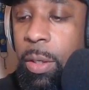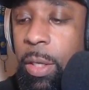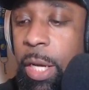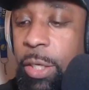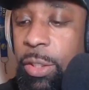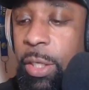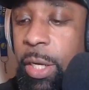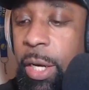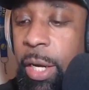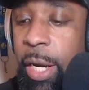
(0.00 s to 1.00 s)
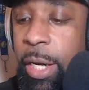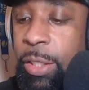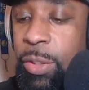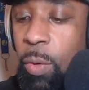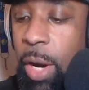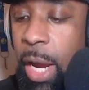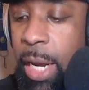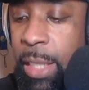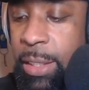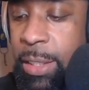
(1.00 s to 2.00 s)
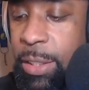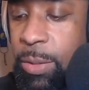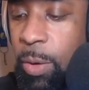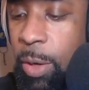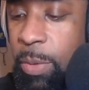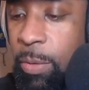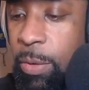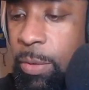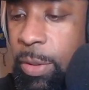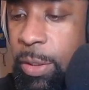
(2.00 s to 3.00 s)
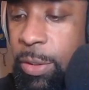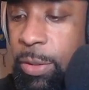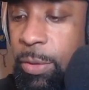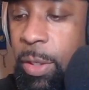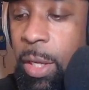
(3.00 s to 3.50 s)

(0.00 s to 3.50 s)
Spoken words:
Yeah, and the story, I can see the story being real good too.